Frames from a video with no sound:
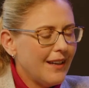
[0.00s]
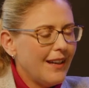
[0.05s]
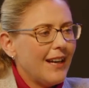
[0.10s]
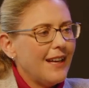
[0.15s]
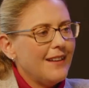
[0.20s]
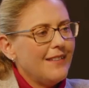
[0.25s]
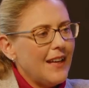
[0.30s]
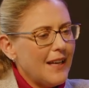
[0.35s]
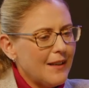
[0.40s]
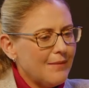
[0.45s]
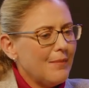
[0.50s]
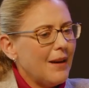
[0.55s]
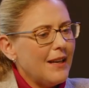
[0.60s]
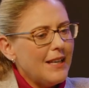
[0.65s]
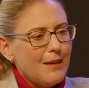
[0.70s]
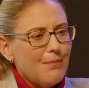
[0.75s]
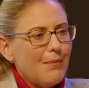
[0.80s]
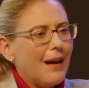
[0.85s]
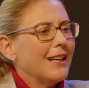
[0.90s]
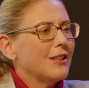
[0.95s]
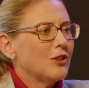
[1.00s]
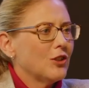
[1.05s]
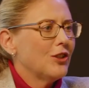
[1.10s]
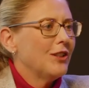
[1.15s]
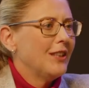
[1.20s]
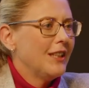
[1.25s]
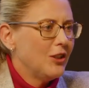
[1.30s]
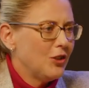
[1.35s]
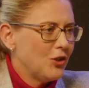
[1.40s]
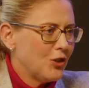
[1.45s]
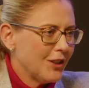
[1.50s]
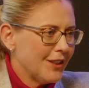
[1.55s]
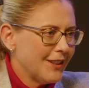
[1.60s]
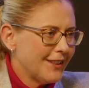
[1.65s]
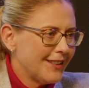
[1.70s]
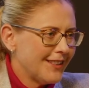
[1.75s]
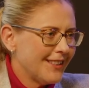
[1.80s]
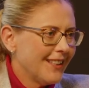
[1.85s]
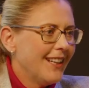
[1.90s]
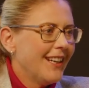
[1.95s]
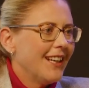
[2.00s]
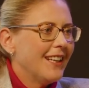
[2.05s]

and that money might earn interest,